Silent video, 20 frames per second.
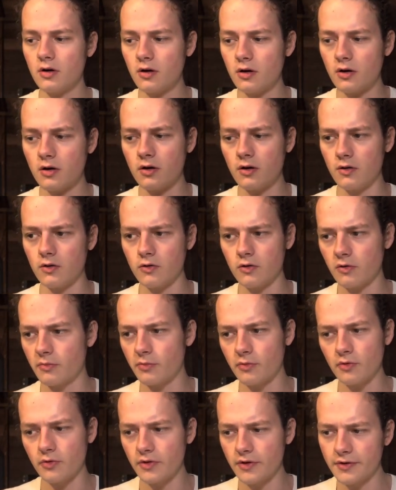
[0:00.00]
all
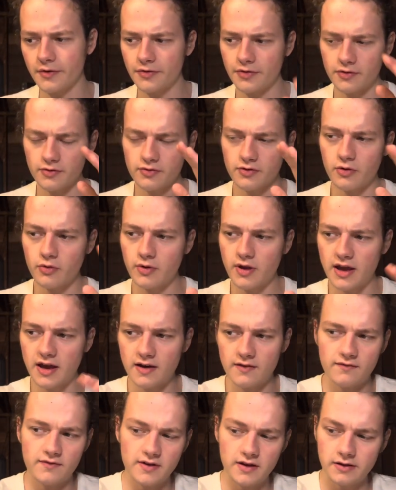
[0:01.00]
herbal. There's no
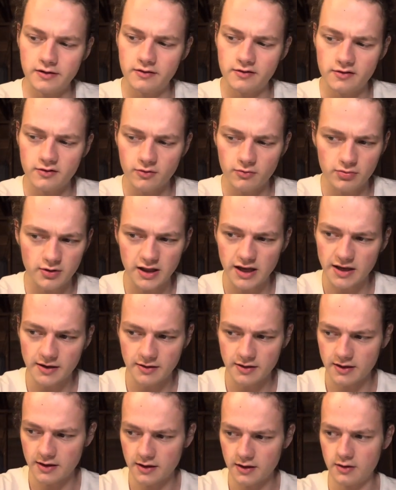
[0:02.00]
caffeine, there's no black
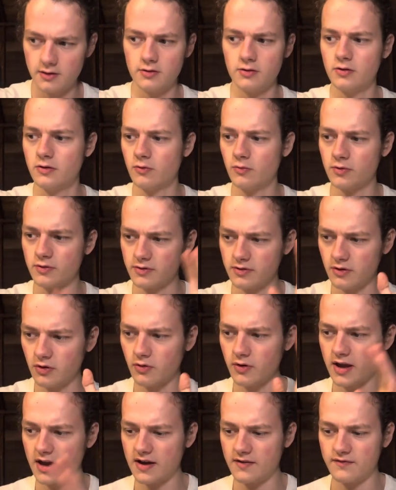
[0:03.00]
tea. There was no
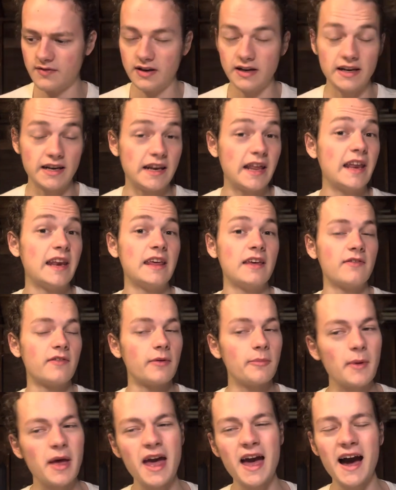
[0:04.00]
caffeine in any of them.
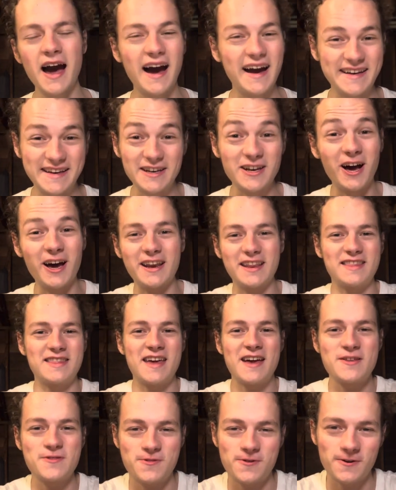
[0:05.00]
I did not
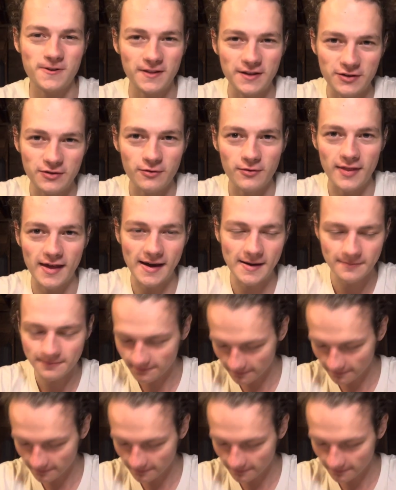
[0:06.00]
intentionally do that